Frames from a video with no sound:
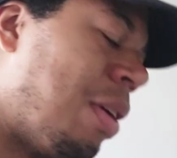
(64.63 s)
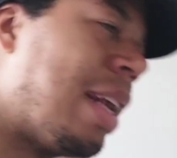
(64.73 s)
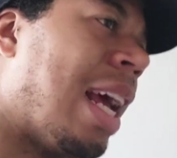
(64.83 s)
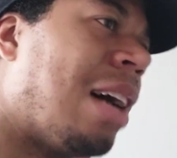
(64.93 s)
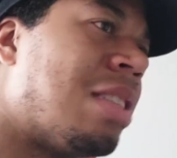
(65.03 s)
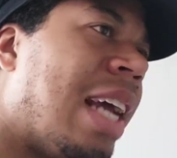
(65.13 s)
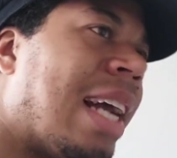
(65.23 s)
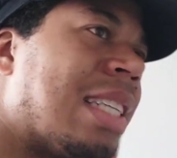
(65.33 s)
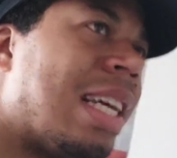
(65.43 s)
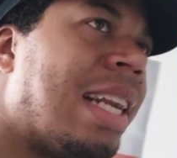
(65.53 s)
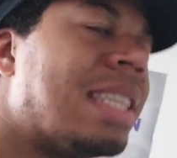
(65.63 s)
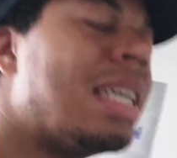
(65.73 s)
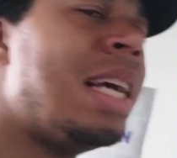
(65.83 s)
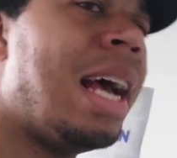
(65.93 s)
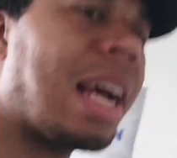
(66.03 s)
funny how she had to say this
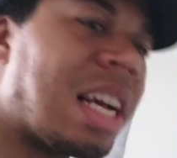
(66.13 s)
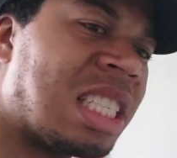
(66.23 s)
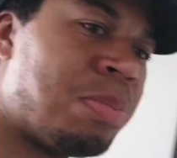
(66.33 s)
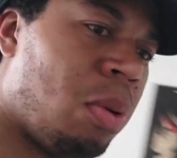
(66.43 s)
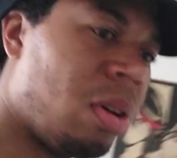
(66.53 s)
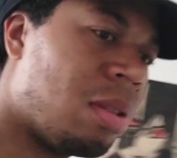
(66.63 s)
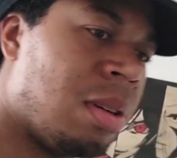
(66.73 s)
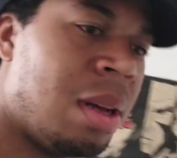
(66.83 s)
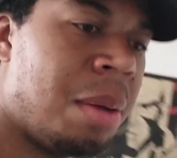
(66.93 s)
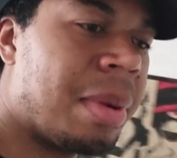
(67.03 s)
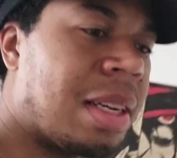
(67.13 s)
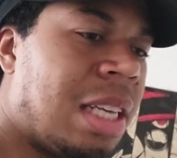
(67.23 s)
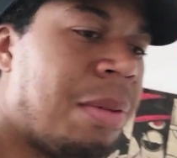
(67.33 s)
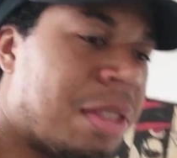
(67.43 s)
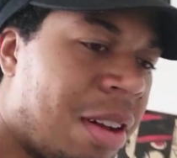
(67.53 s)
against Spoil,
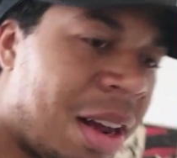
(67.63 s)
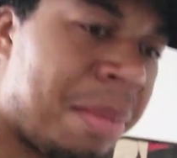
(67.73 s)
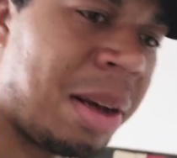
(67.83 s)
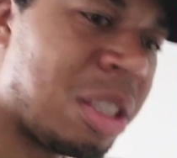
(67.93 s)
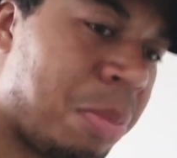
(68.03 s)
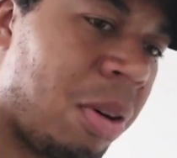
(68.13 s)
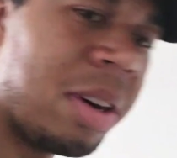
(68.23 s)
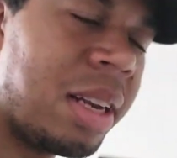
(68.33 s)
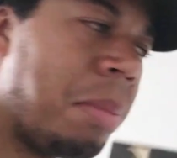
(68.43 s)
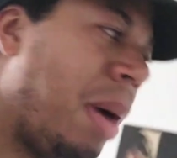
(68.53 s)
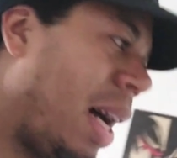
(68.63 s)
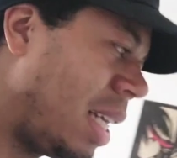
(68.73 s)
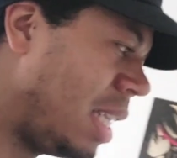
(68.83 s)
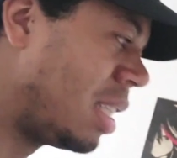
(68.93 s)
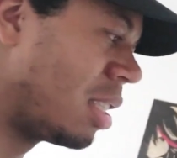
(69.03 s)
because he was talking about spoiling the
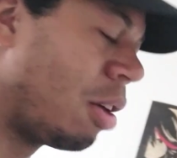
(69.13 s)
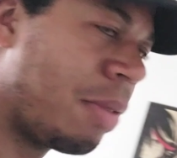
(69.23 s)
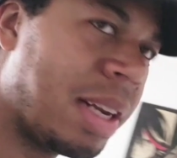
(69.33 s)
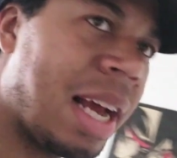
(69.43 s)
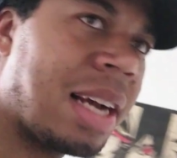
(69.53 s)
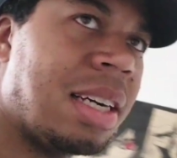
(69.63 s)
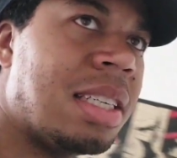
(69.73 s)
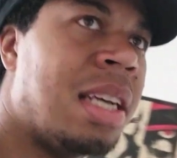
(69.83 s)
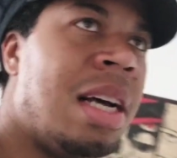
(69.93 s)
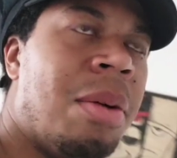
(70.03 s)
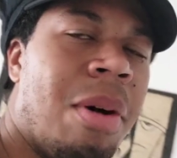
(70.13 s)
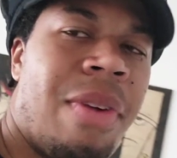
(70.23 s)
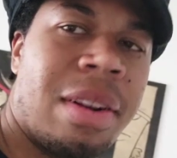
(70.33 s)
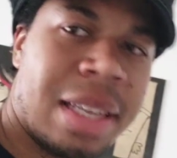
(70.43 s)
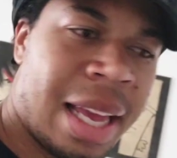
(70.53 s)
bodies and stuff like that, because
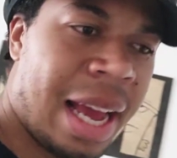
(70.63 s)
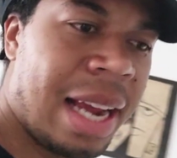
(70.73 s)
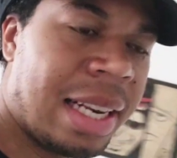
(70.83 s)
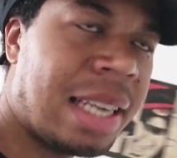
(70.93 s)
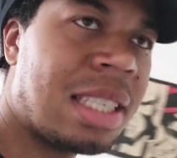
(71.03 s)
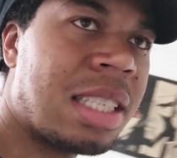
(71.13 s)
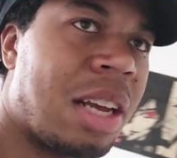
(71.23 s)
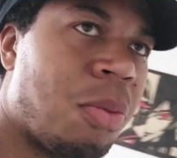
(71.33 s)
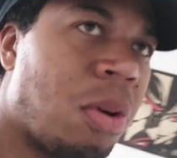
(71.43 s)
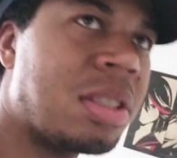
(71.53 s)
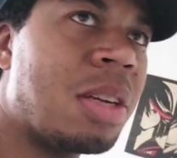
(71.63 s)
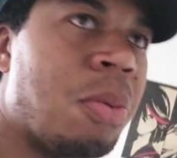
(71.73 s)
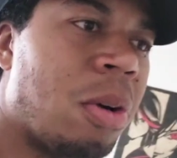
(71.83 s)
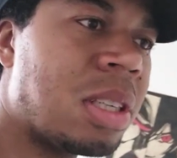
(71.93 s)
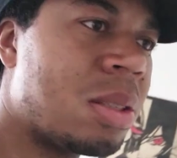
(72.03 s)
without decay, things just get worse
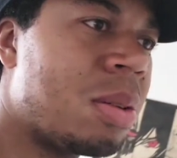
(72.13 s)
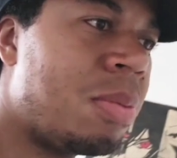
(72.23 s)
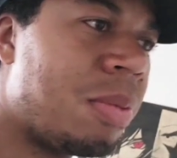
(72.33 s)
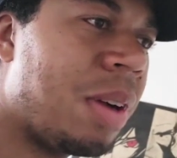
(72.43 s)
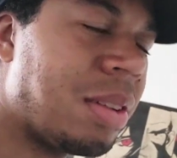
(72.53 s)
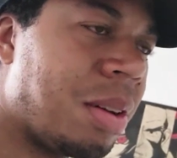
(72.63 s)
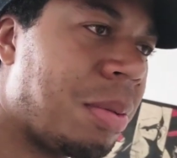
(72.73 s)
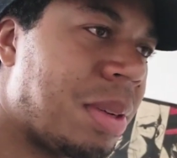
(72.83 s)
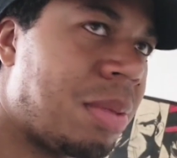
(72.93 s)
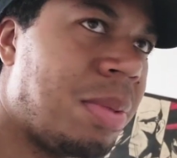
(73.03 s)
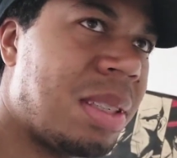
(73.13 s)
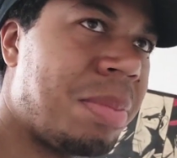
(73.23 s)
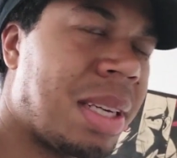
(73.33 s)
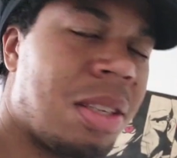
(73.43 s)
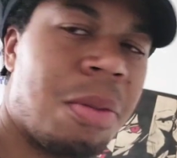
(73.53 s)
and worse,
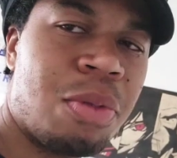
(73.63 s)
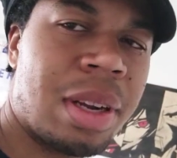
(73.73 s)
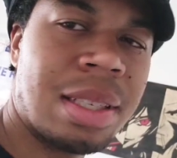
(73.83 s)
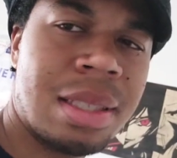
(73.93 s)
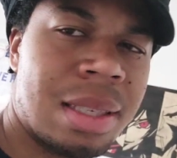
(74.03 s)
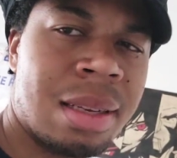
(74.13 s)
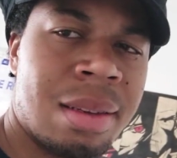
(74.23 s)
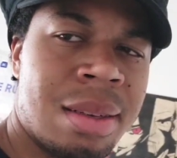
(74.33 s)
which makes no freaking sense.